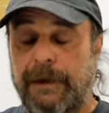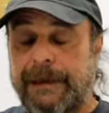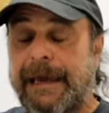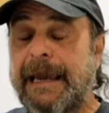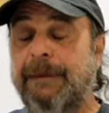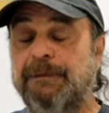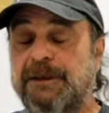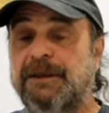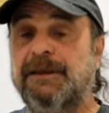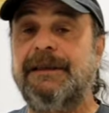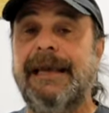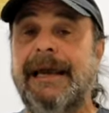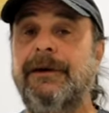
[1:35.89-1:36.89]
came
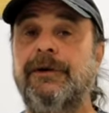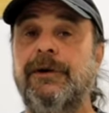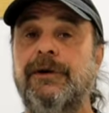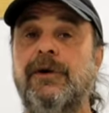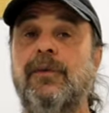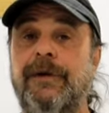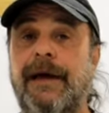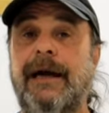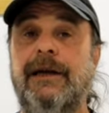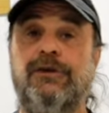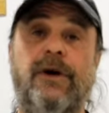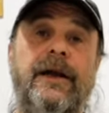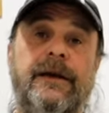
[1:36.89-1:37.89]
standard with
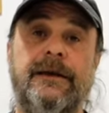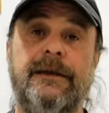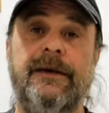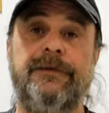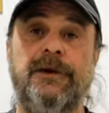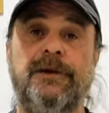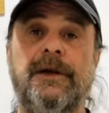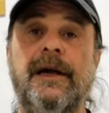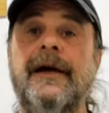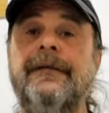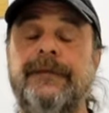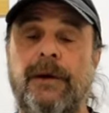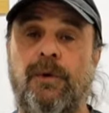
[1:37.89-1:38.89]
hydraulic lifters,
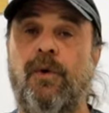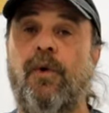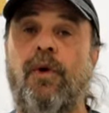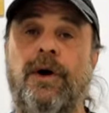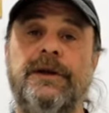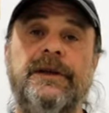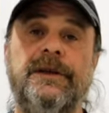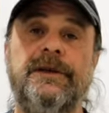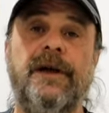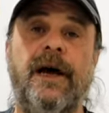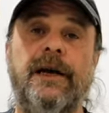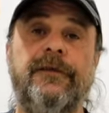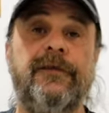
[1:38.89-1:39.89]
they were all
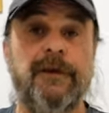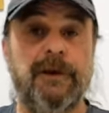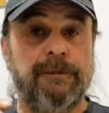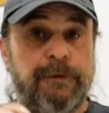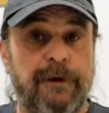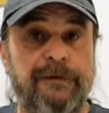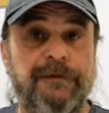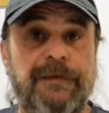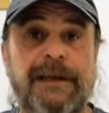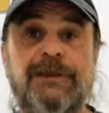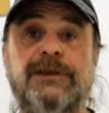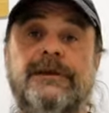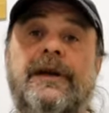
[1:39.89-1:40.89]
designed for the
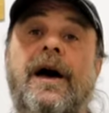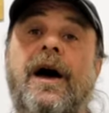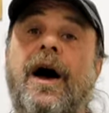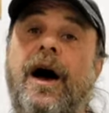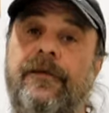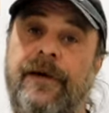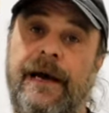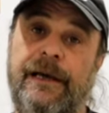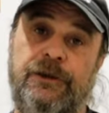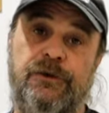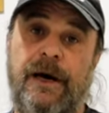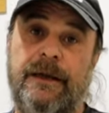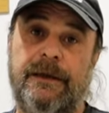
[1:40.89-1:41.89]
provision of
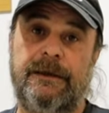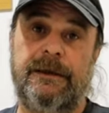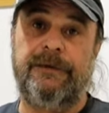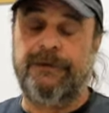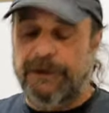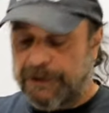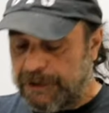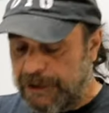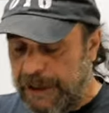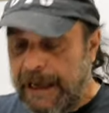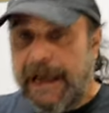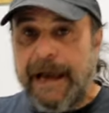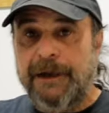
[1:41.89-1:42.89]
hydraulic lifters.
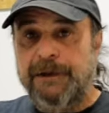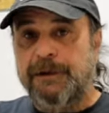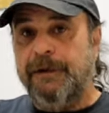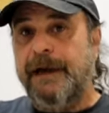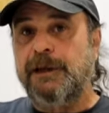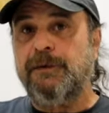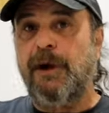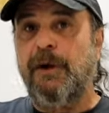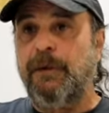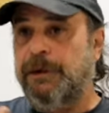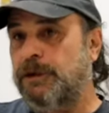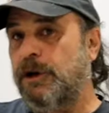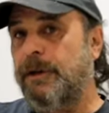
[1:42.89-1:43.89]
And so that's why
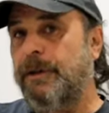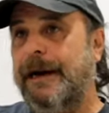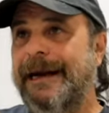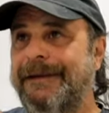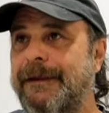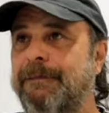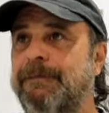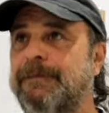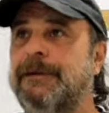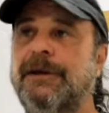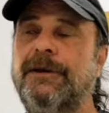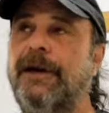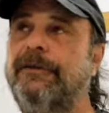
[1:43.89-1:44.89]
when you talk about anything
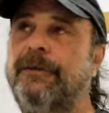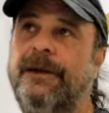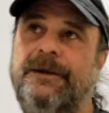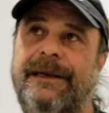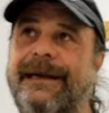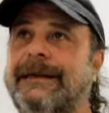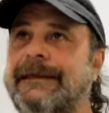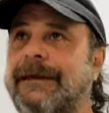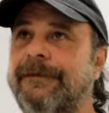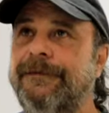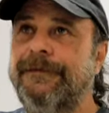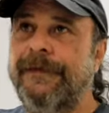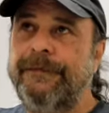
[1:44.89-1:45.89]
designed for, let's say,
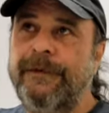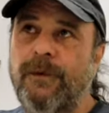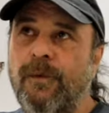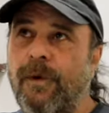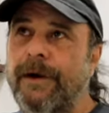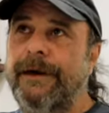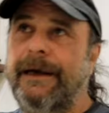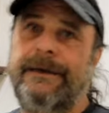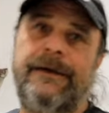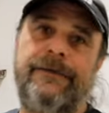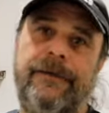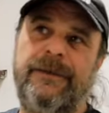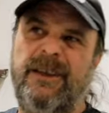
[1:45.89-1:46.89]
1951,
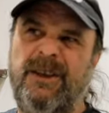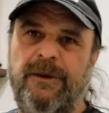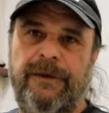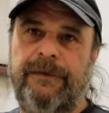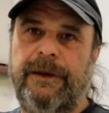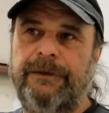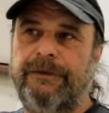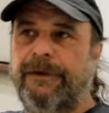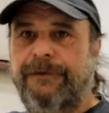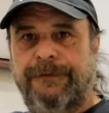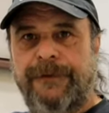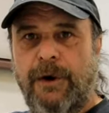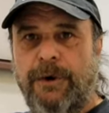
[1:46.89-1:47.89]
1952, 53
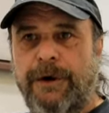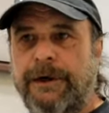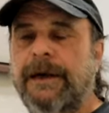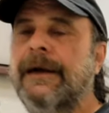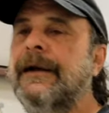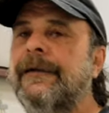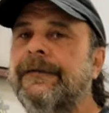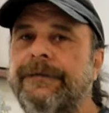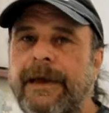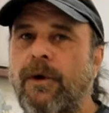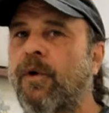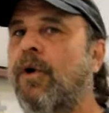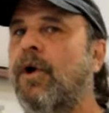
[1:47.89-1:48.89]
forward,
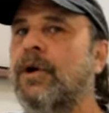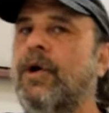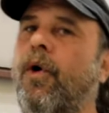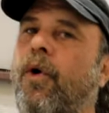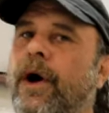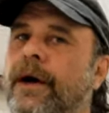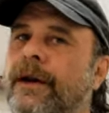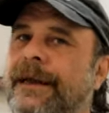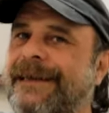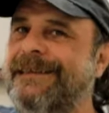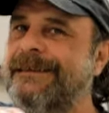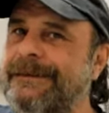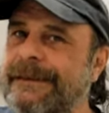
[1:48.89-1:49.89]
they all oil
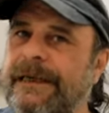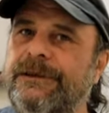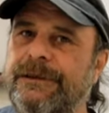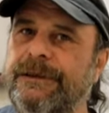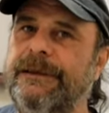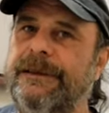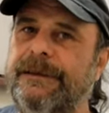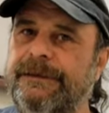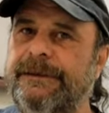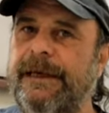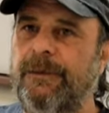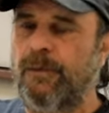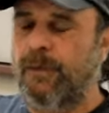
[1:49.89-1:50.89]
essentially the
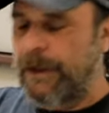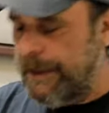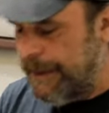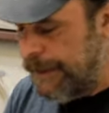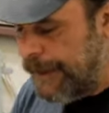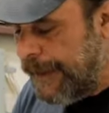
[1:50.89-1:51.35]
same way.